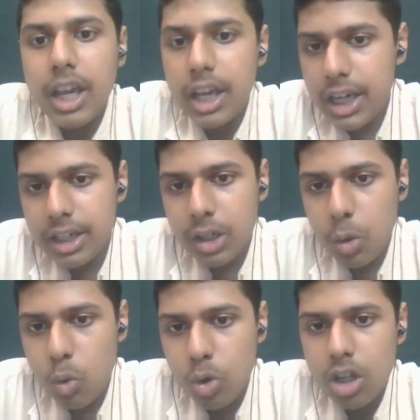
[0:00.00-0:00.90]

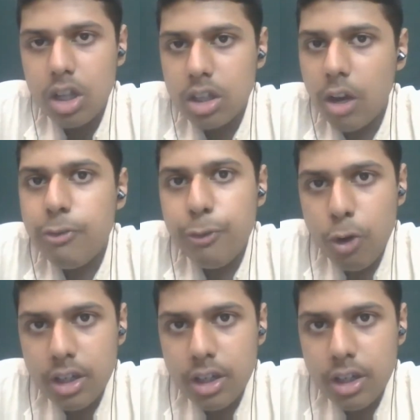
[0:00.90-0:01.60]
into the foot,